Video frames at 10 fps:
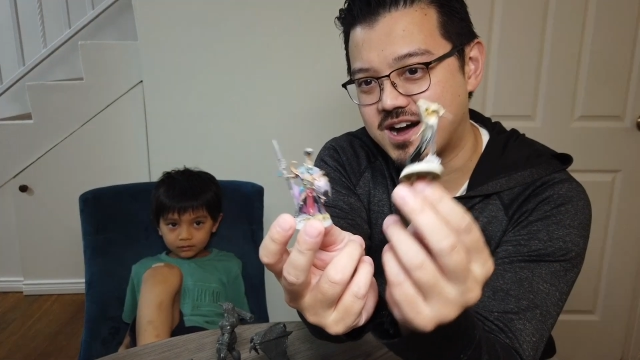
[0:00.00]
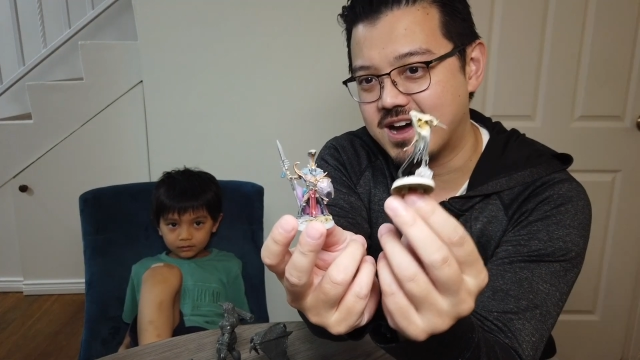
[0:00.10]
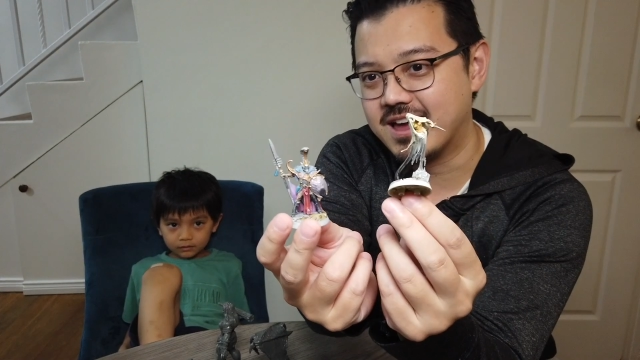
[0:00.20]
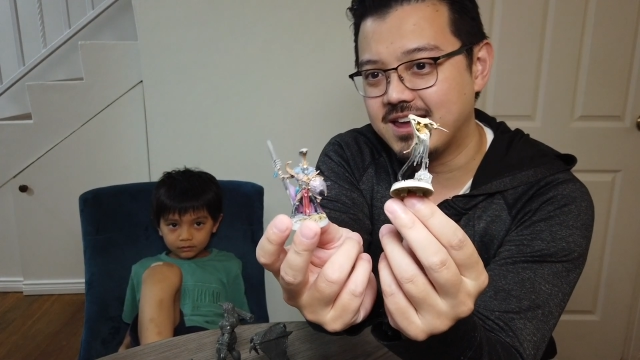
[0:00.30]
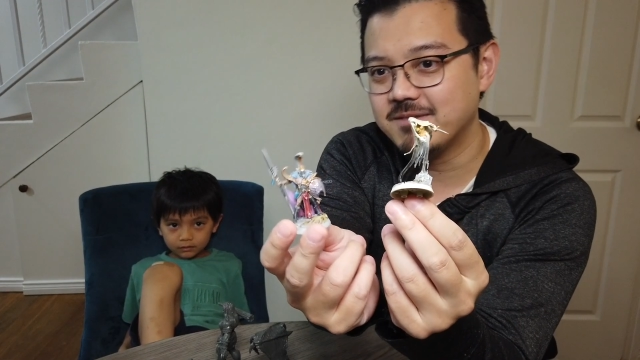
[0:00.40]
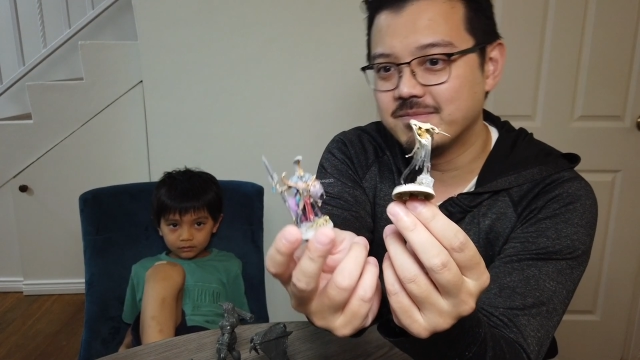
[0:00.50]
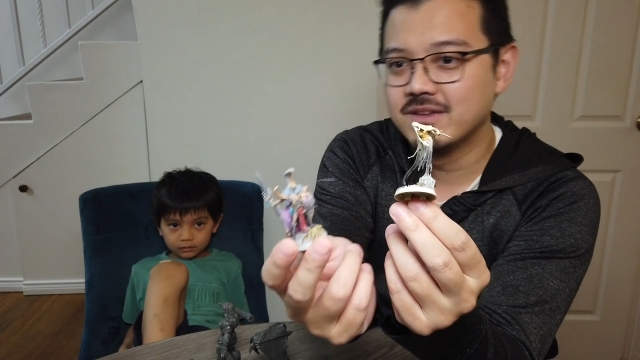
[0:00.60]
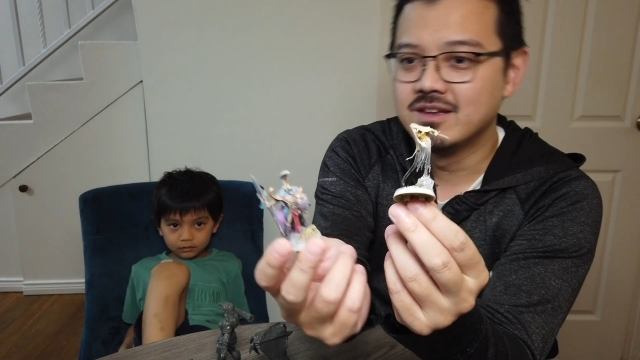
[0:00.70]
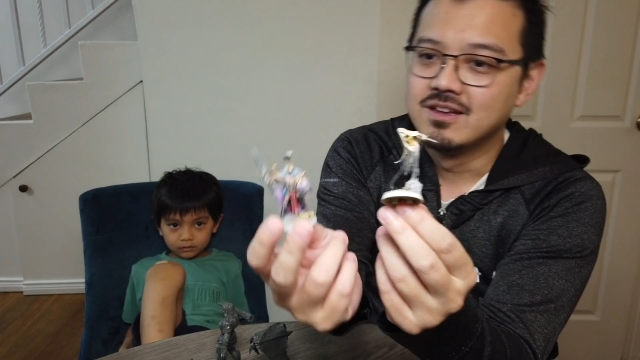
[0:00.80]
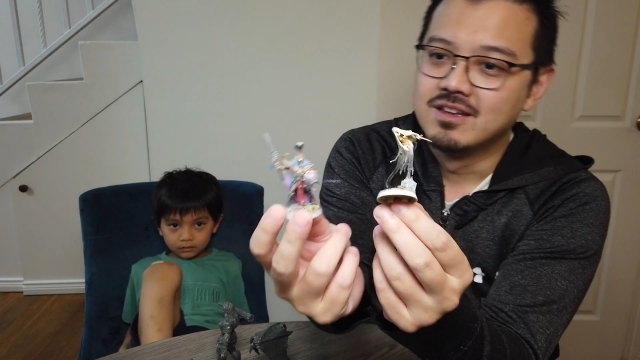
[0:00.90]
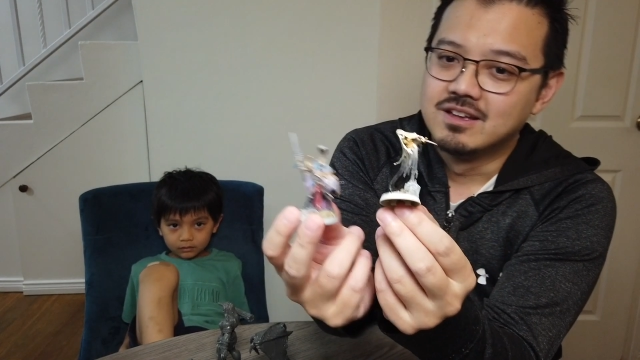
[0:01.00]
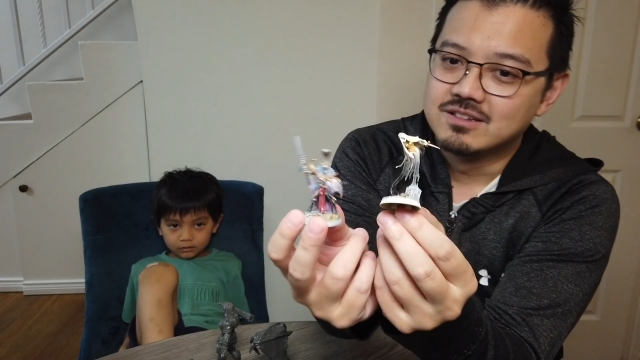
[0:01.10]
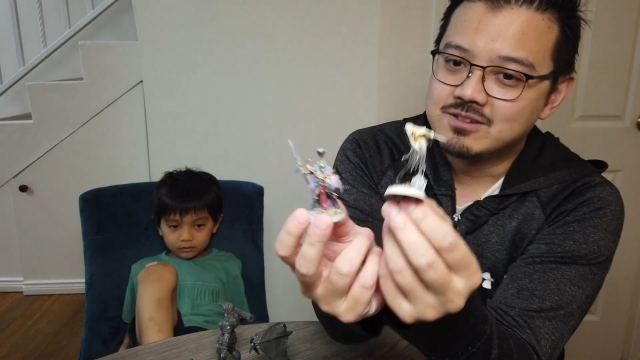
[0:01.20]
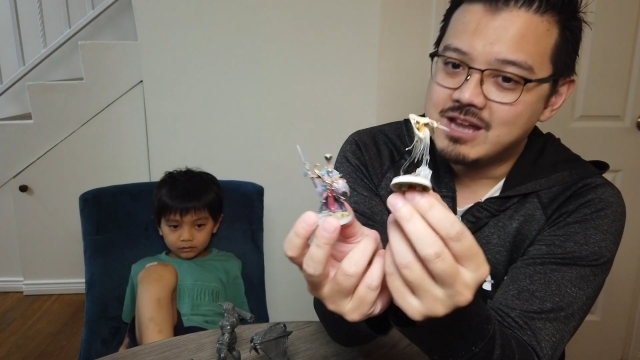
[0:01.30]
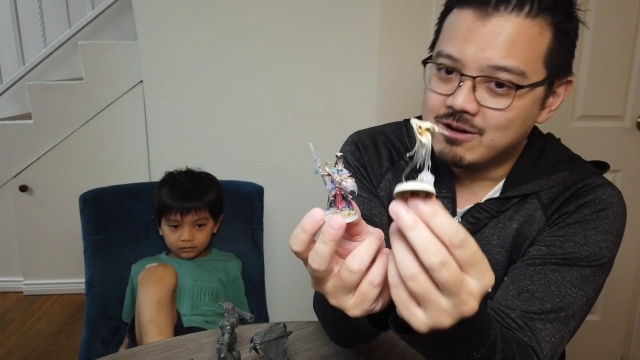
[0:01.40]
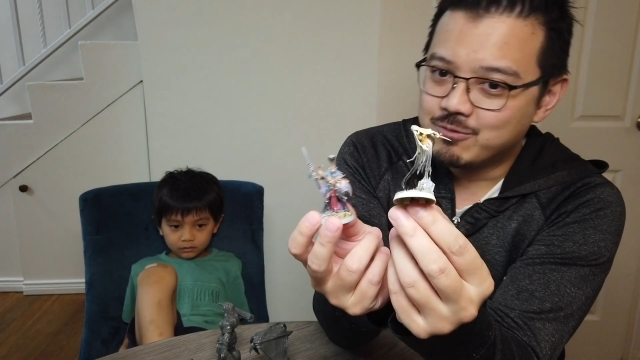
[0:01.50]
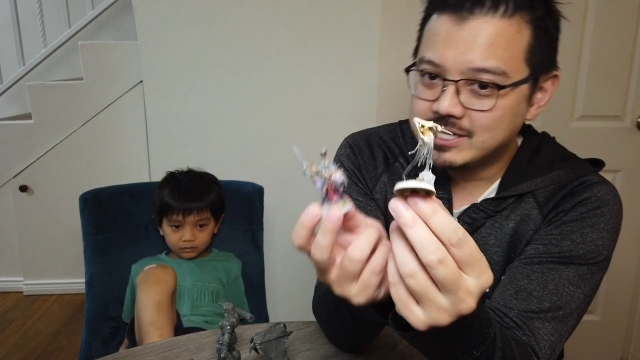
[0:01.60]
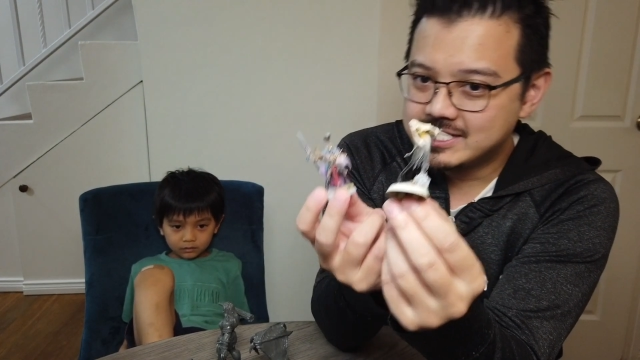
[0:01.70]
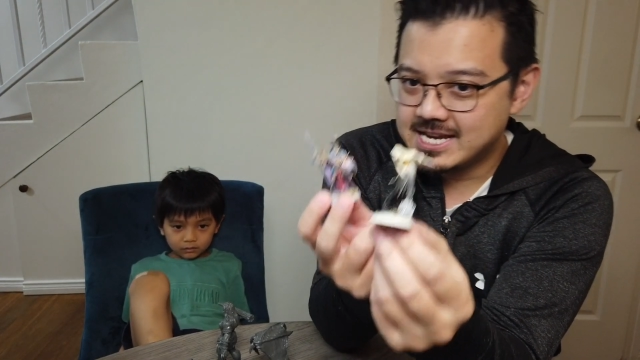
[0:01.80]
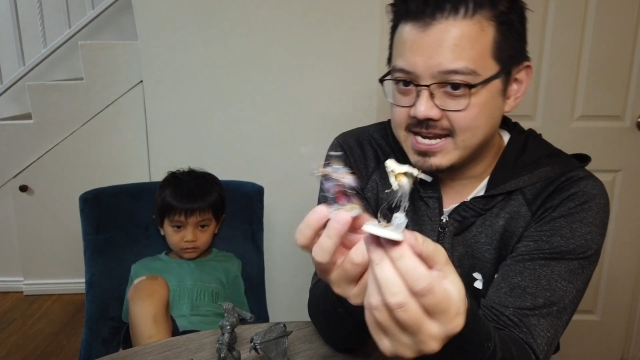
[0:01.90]
Speaker 1: high. So now if
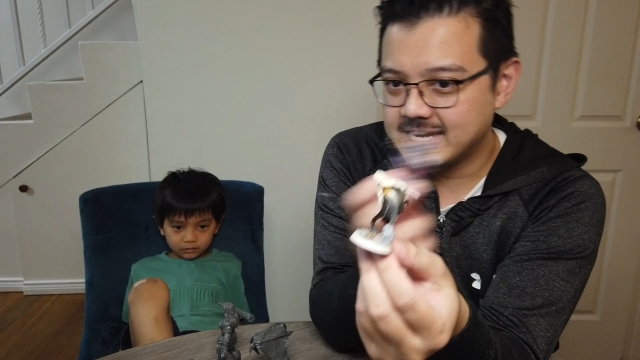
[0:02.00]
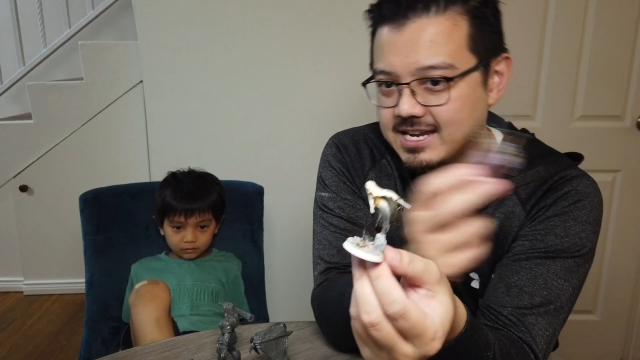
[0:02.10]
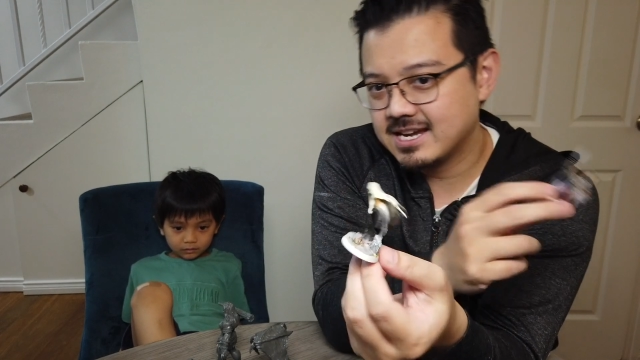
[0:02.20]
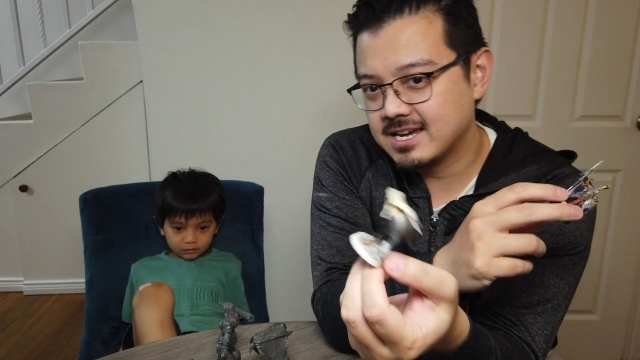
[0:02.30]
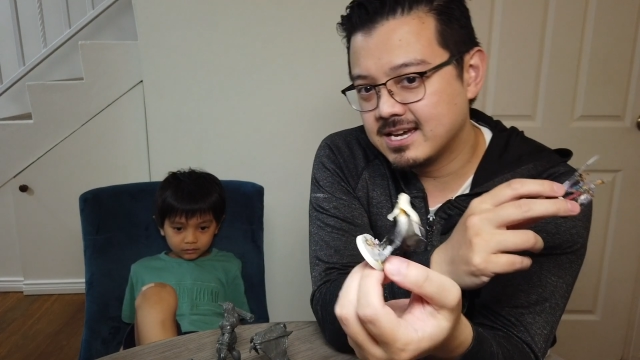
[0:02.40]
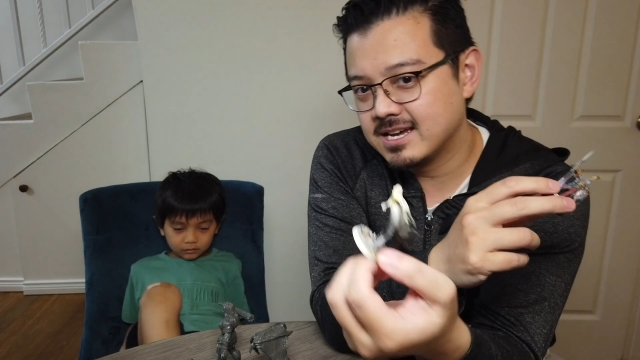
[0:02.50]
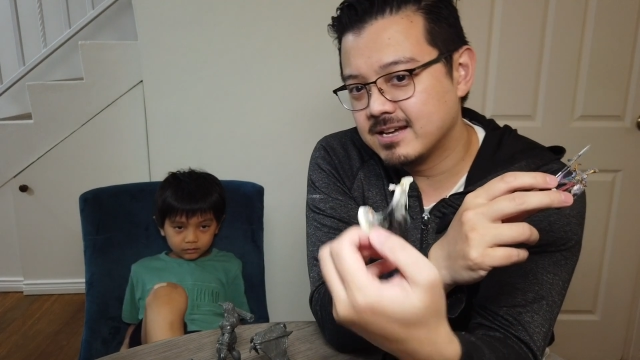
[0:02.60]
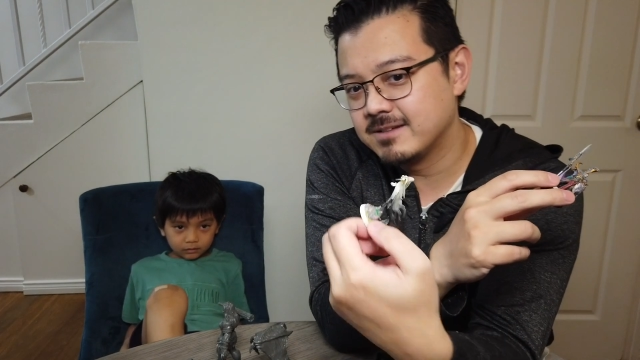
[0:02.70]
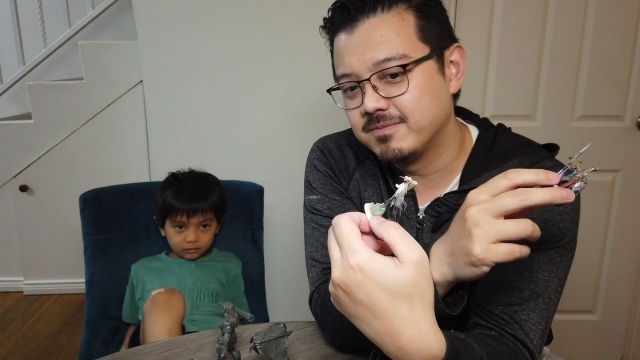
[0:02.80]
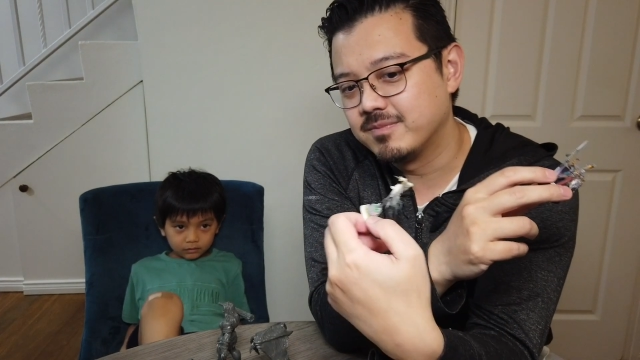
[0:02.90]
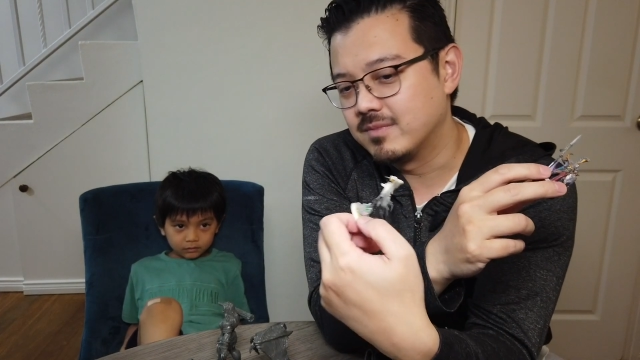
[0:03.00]
we take, uh,